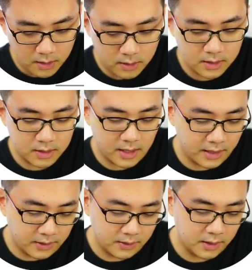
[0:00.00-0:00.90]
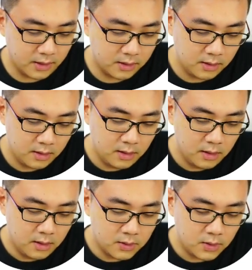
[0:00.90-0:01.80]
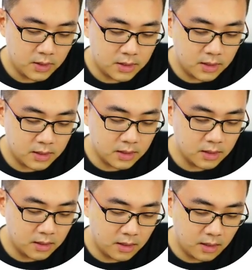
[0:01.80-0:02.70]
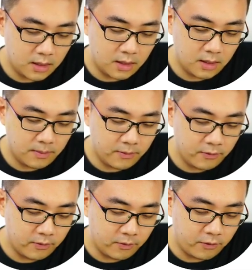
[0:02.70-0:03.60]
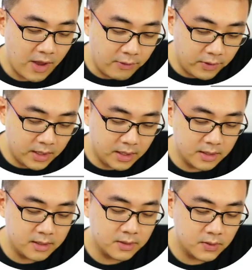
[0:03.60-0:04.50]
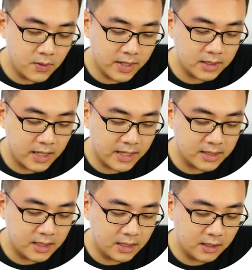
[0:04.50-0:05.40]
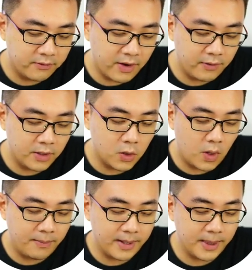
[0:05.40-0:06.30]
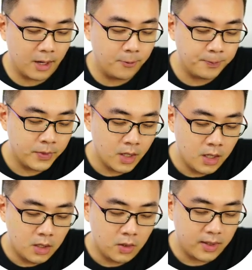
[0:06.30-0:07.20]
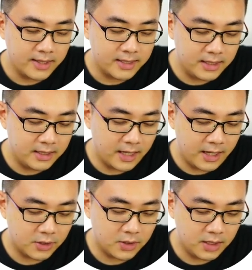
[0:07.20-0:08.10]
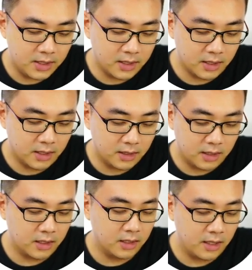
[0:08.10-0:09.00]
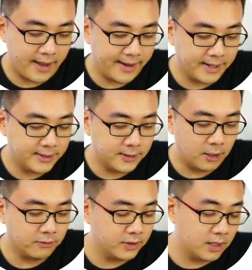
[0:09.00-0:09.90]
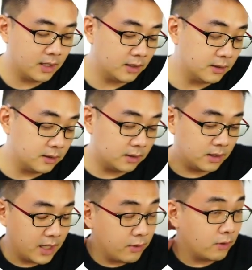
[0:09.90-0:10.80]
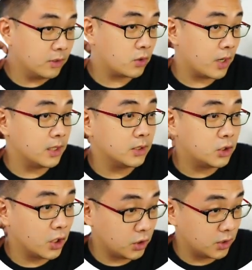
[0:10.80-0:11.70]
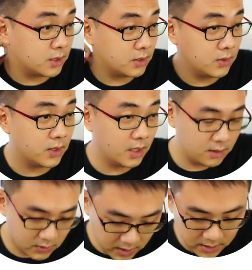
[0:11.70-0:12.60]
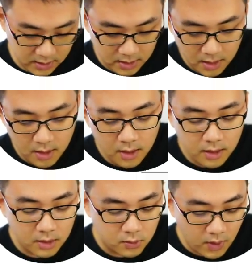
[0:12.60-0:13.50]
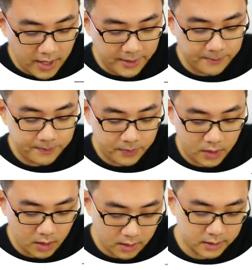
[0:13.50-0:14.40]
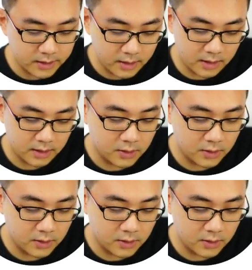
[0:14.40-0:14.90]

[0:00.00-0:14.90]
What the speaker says: This angle here. So just vary this. So as theta vary go up and down, you can see that actually the angle of the area of this triangle changes. So that's why is it.